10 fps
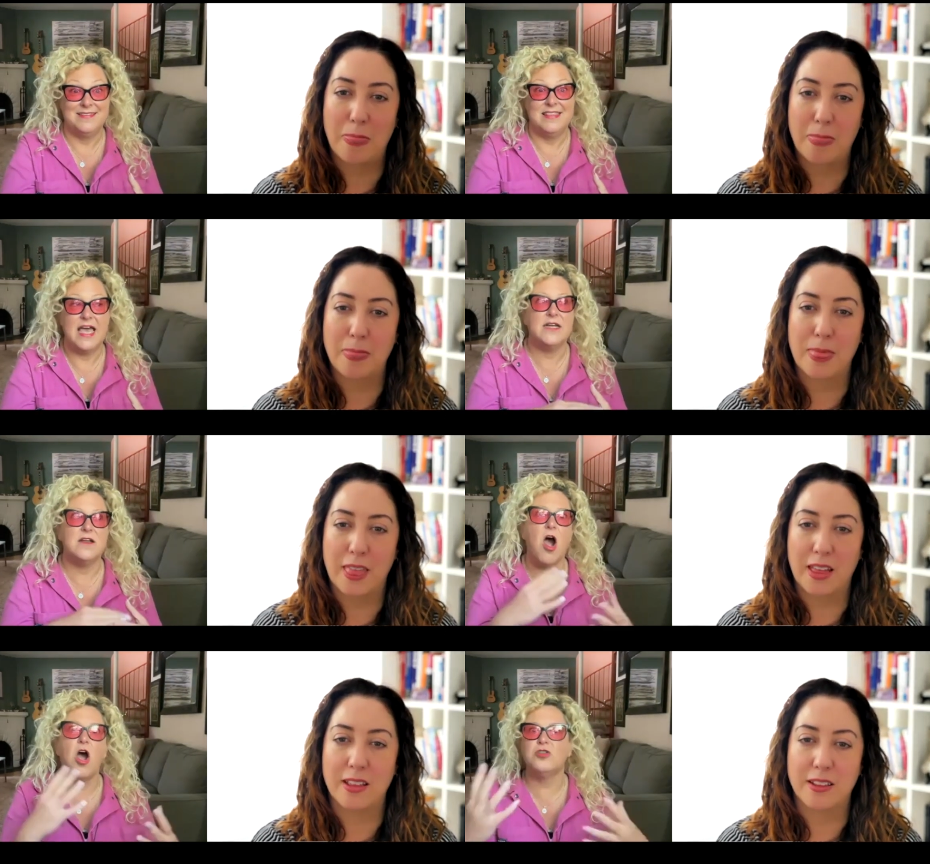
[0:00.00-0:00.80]
Speaker 1: That
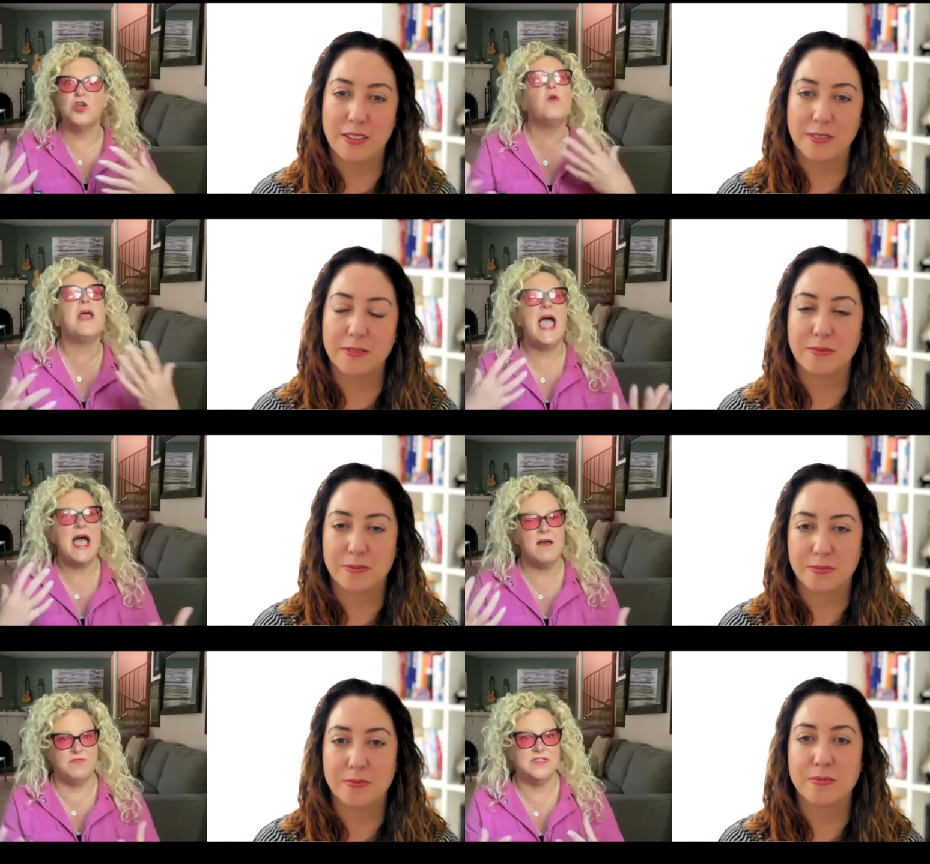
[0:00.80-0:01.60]
are, don't
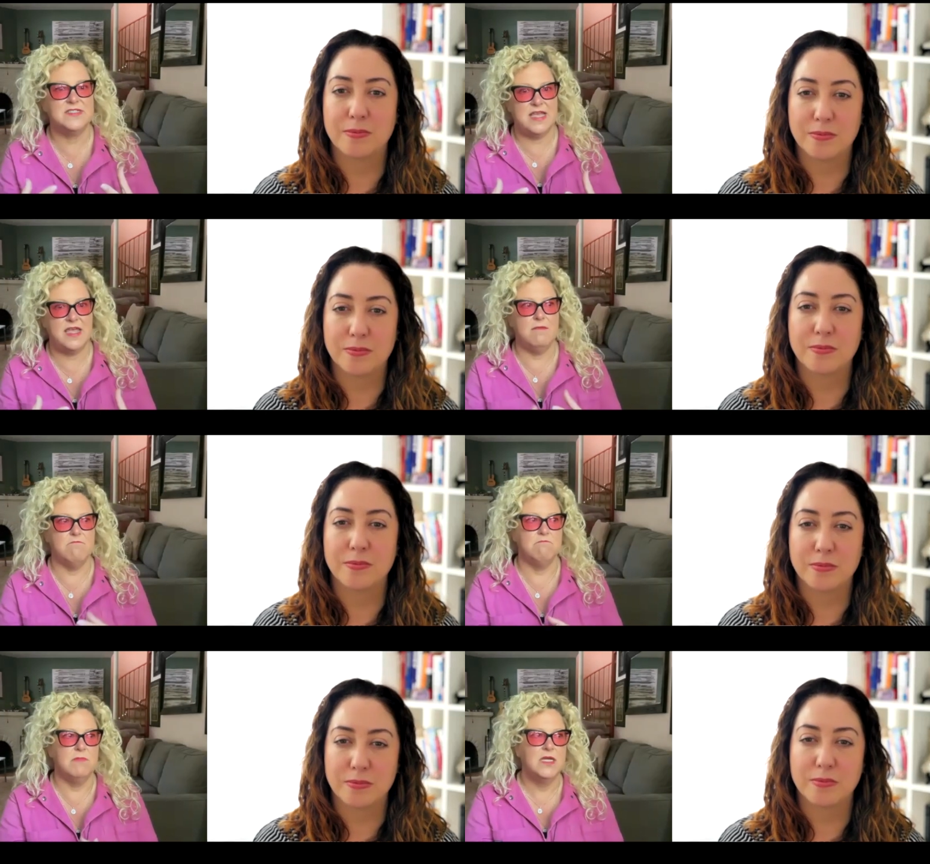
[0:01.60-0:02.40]
have the
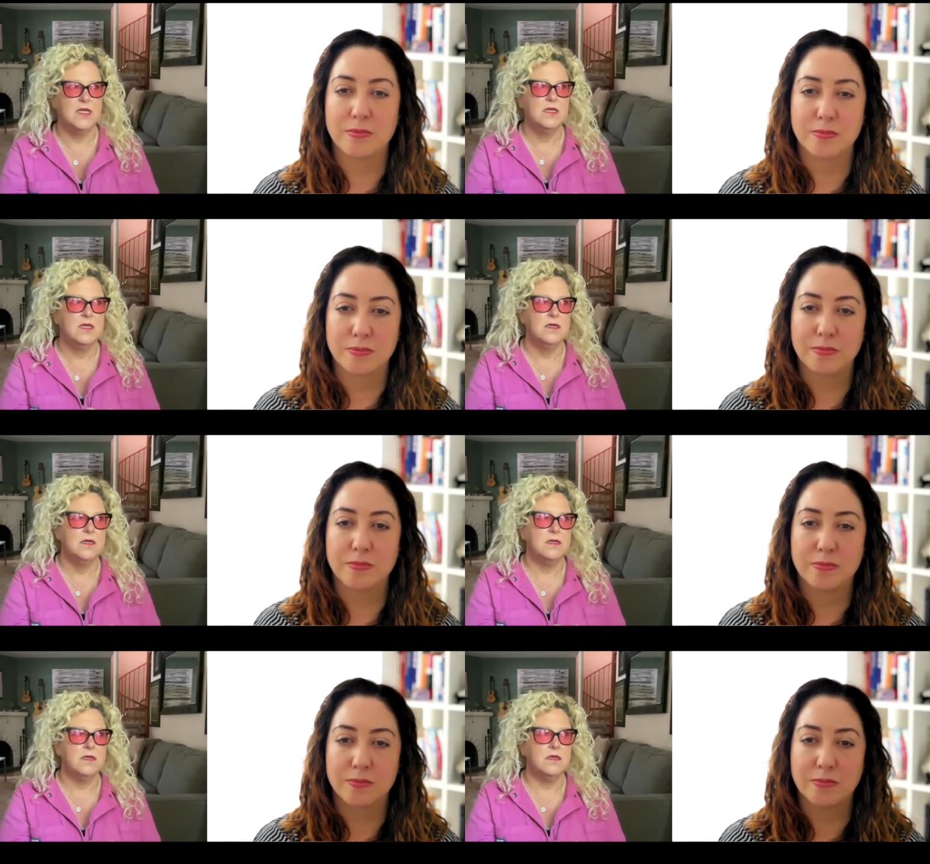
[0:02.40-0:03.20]
same
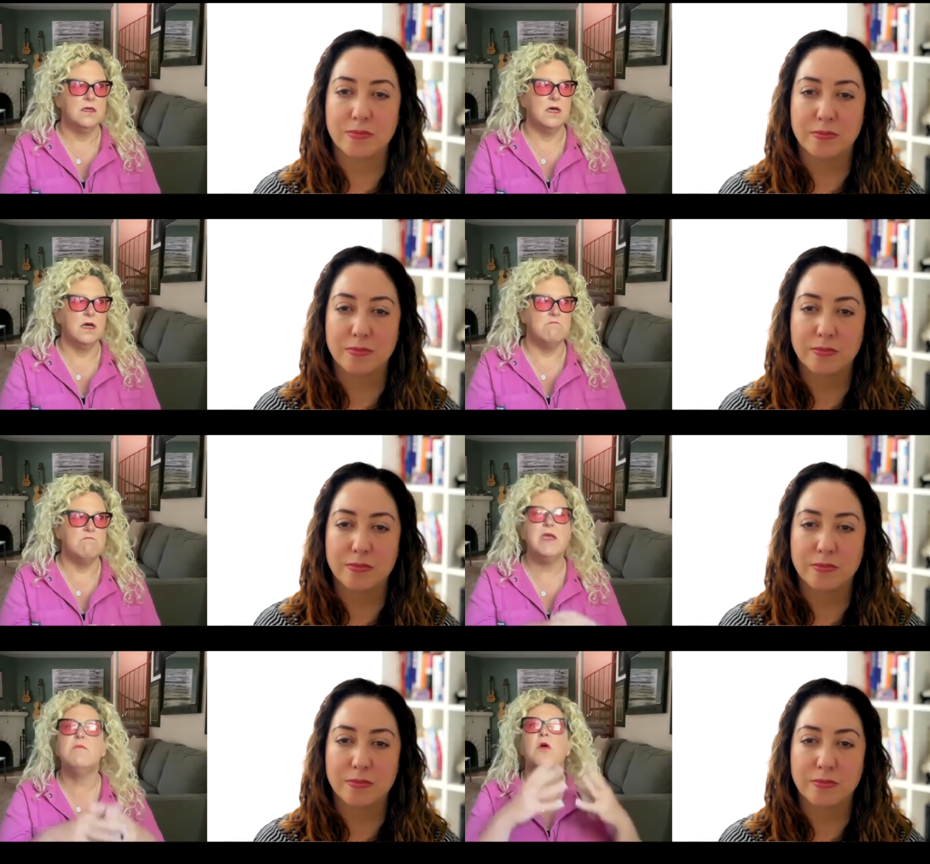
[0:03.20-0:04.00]

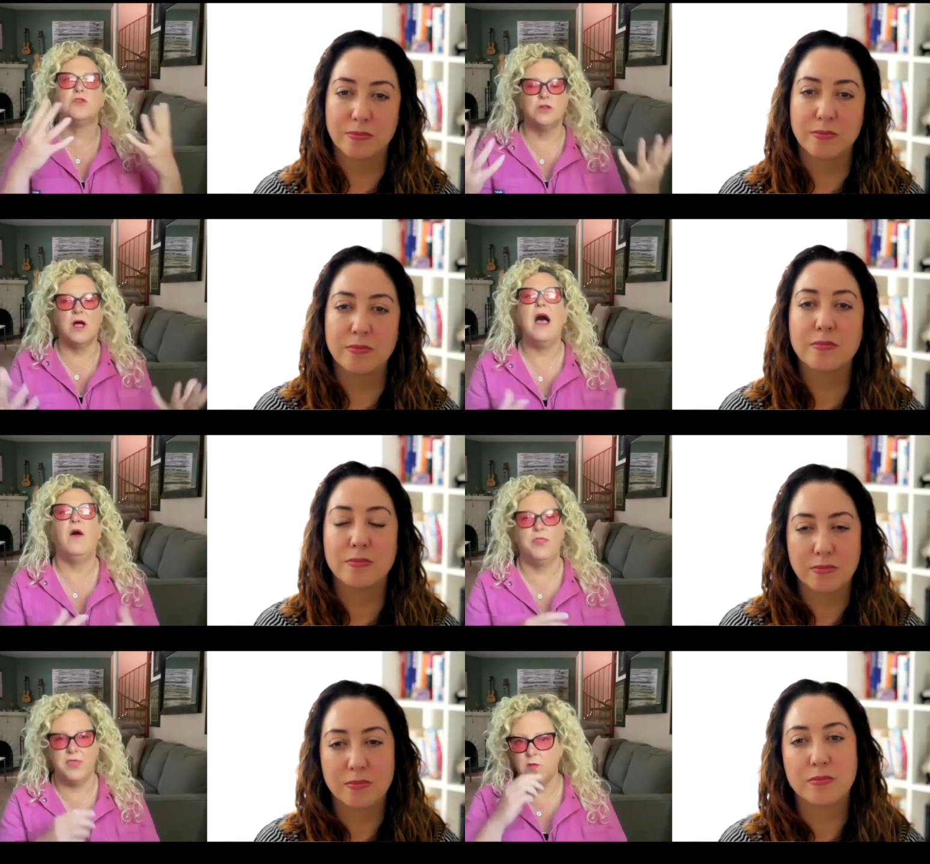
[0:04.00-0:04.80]
um, emotional
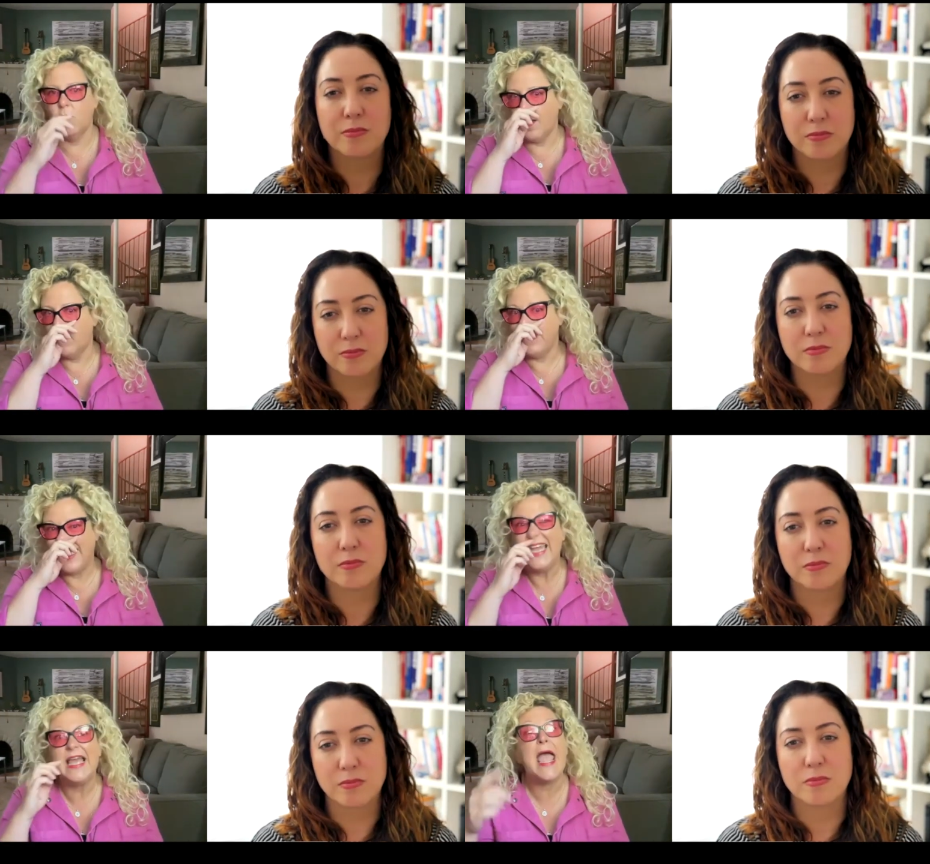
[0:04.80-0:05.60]
health and well
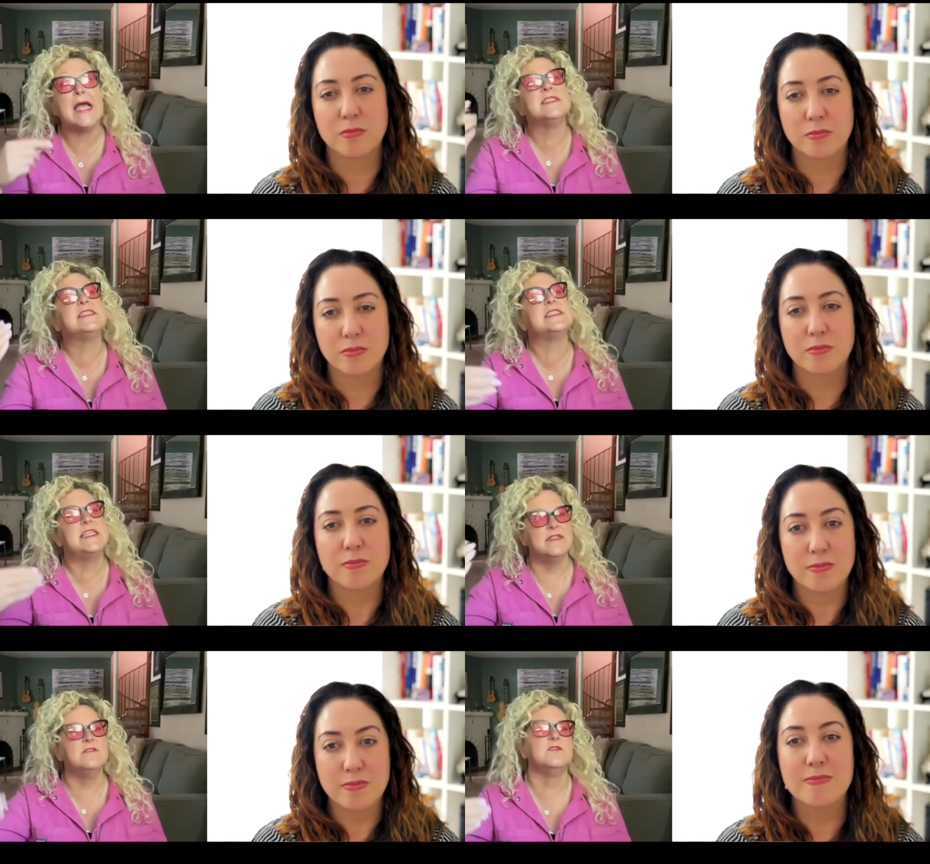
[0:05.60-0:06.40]
being and
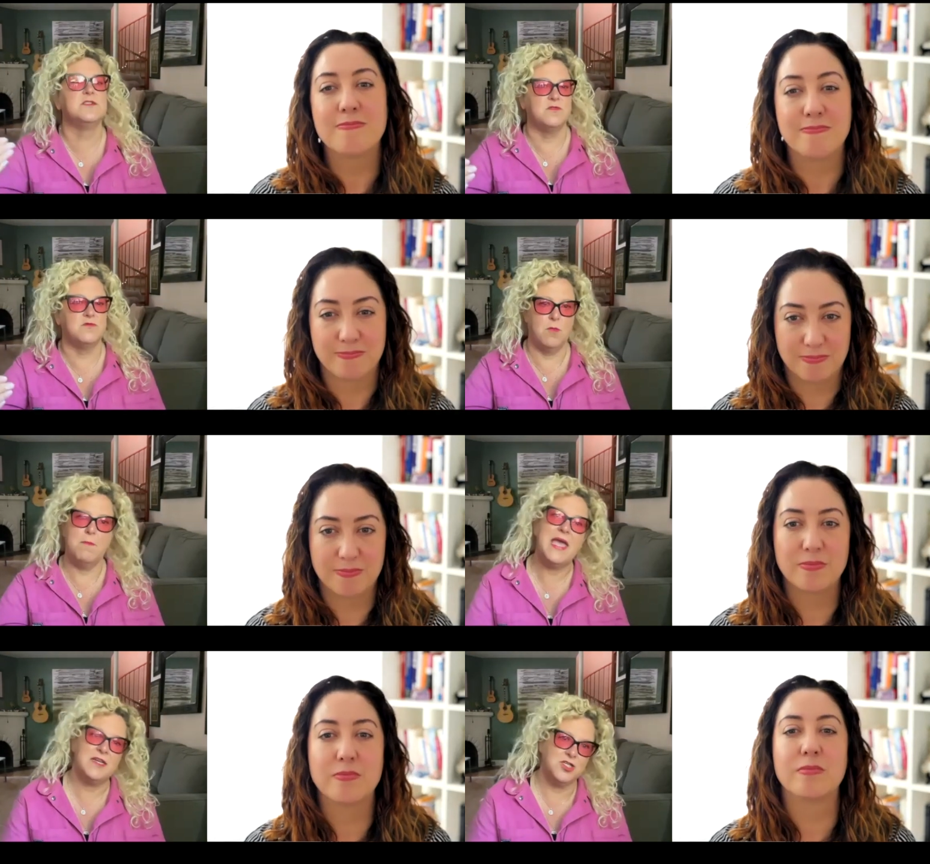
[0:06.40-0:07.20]
skills for
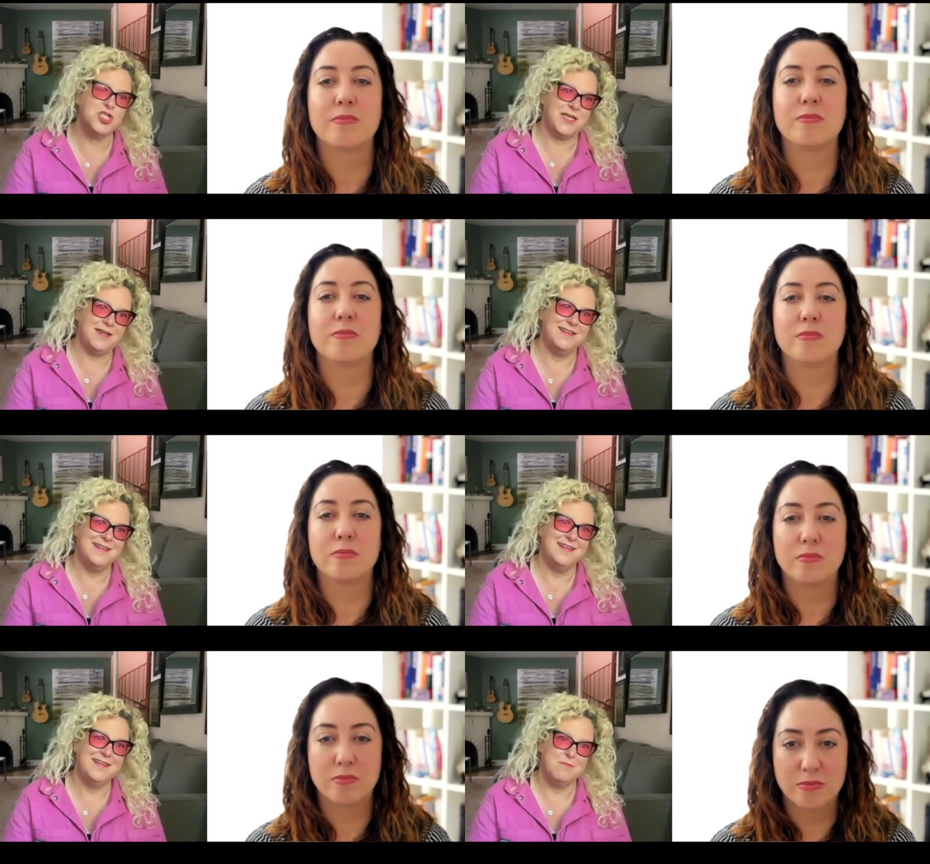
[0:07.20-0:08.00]
managing
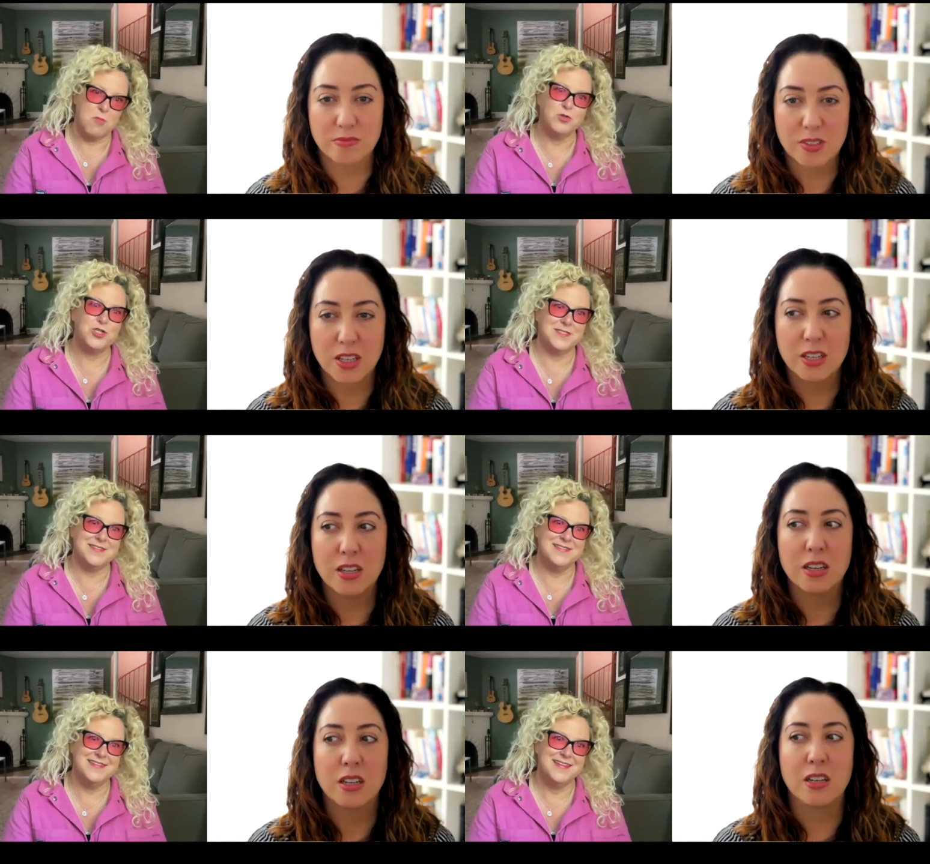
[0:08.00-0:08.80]
emotions.